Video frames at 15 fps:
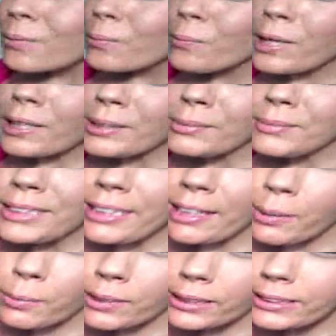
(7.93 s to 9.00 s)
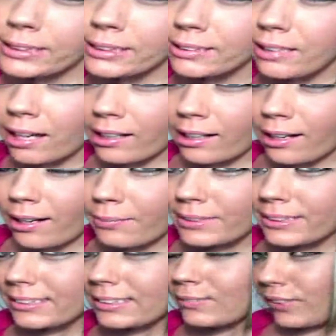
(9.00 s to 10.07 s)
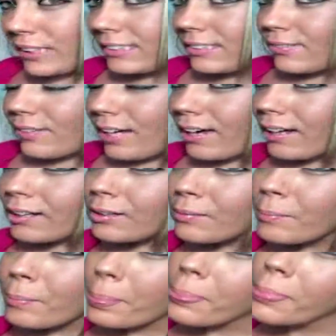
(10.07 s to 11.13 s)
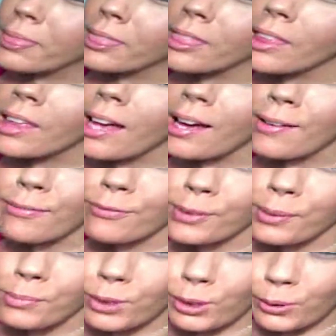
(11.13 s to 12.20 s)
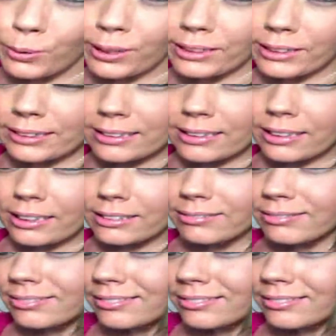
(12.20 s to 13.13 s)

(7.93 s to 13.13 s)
Welcome to NYC.com. This is Vixen Val. I'm from New York City.